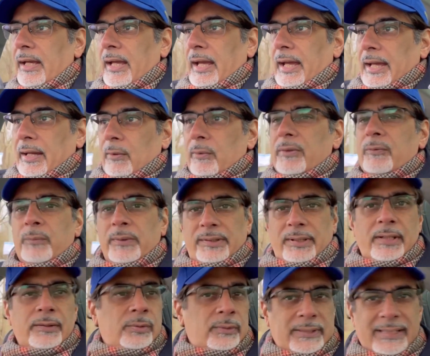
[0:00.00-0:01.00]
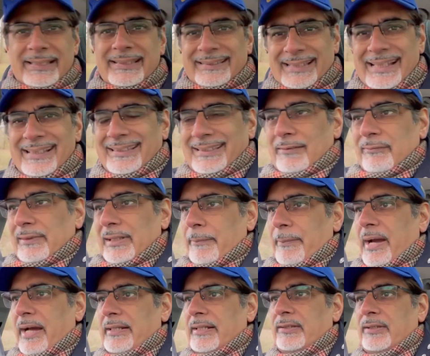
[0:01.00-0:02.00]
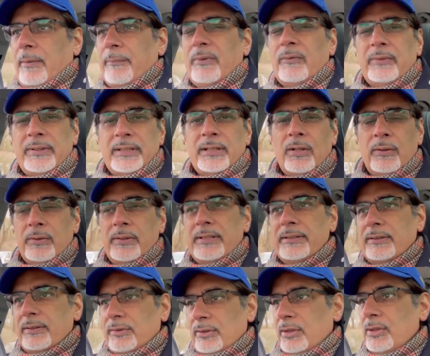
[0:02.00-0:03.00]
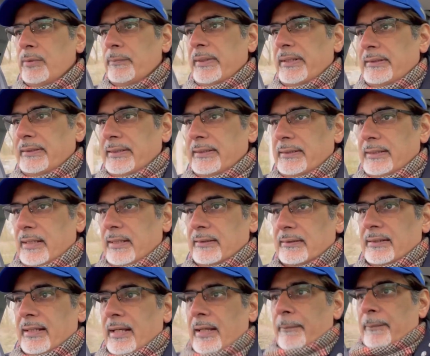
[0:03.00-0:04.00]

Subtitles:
and in which I talk extensively about it. So I'm not going to go into too much details.